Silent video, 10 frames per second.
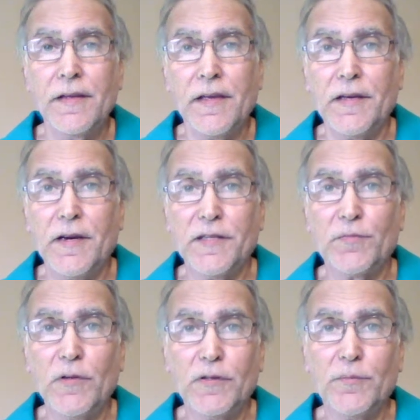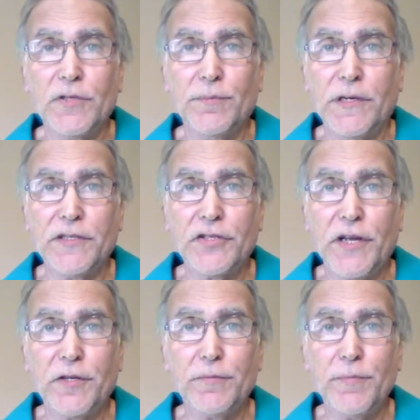Hey guys, welcome to my
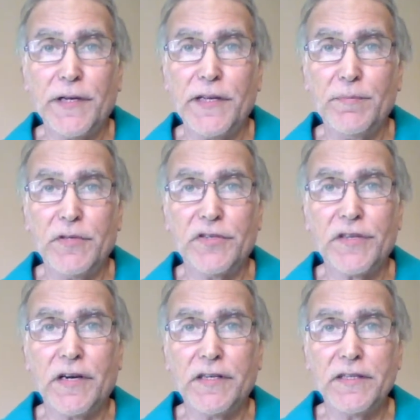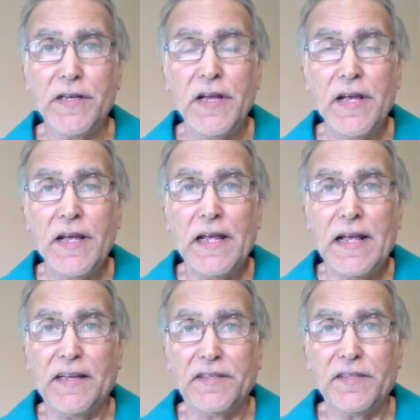channel. My name is Don,
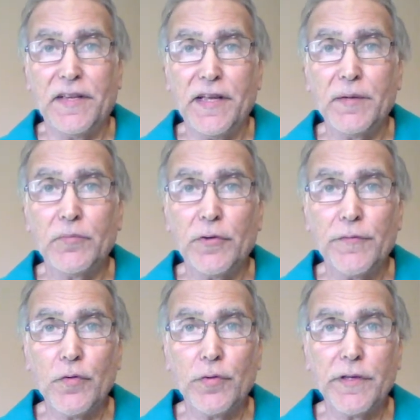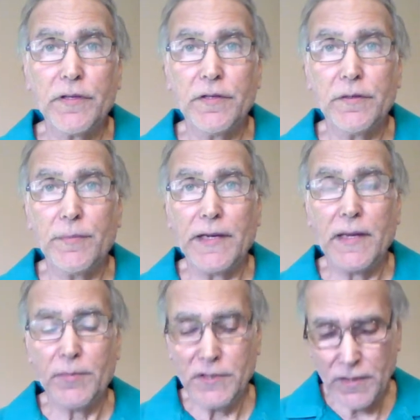and today I'm reviewing the
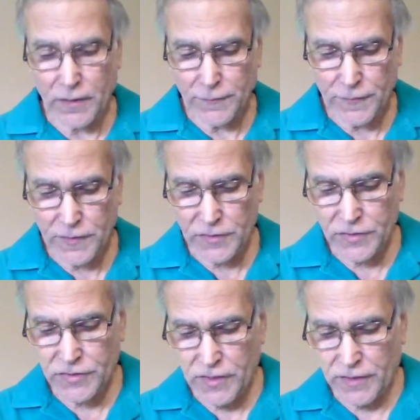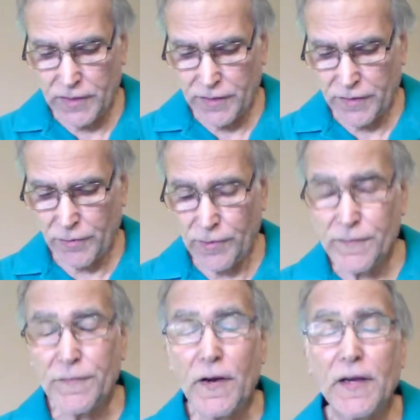Miami Dolphins
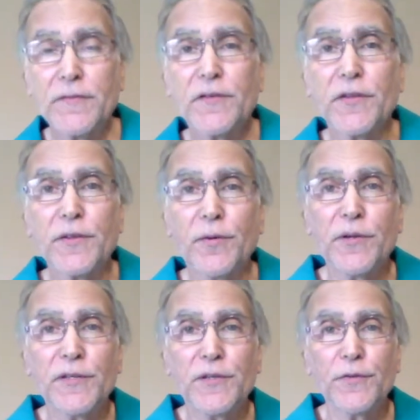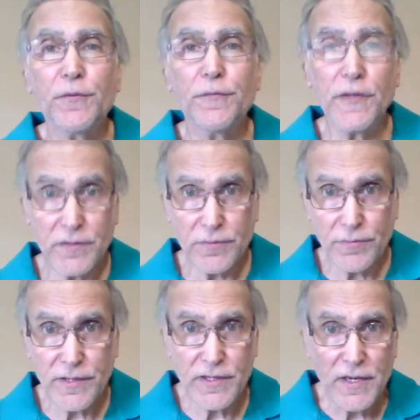35-32
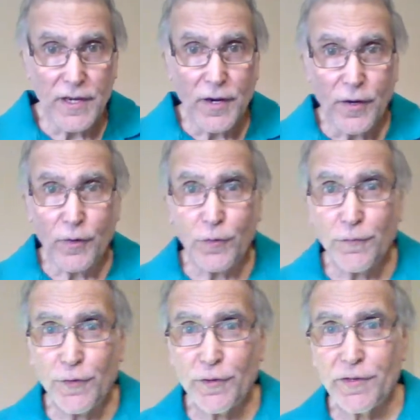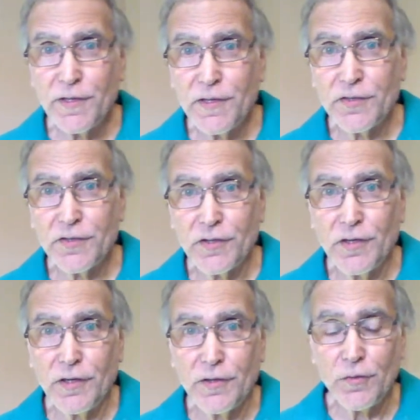victory over the
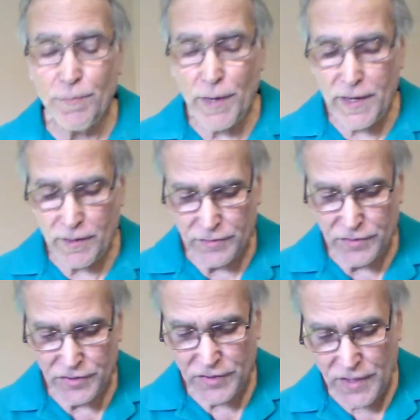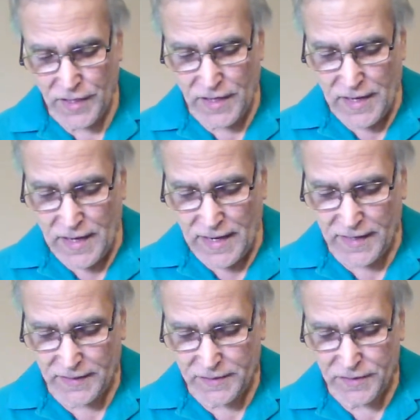Chicago Bears.
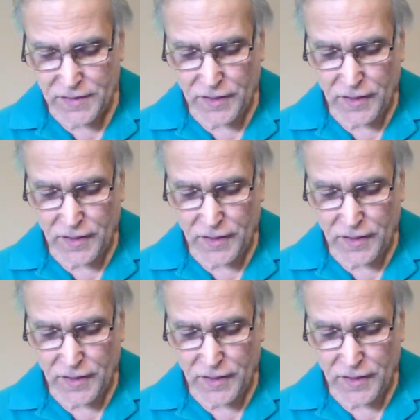And